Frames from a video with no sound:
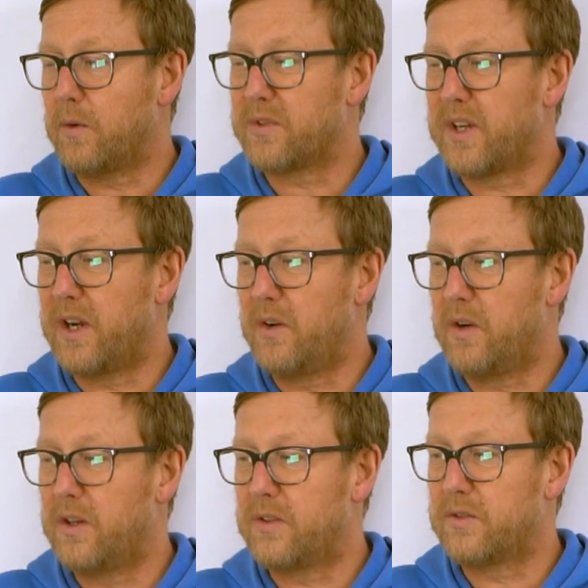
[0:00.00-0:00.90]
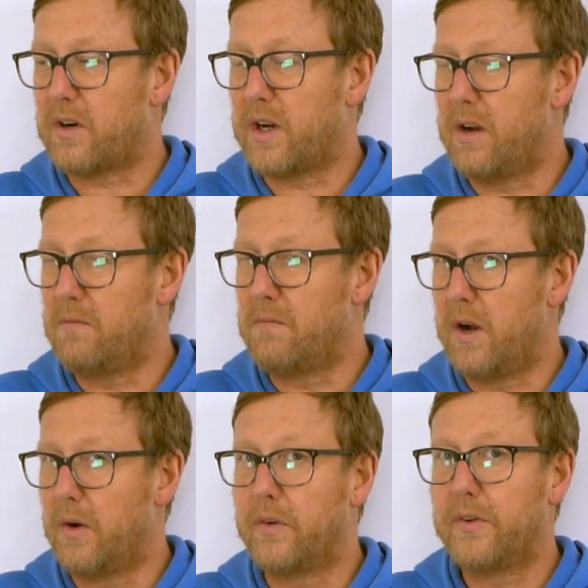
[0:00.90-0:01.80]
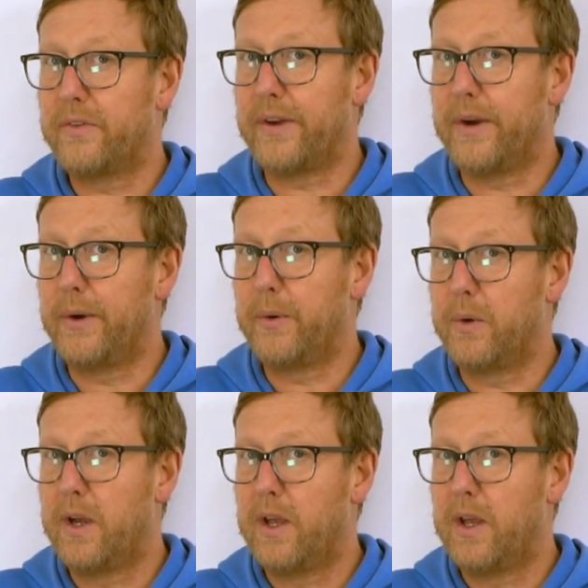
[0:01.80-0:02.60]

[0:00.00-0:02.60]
also triode mode. So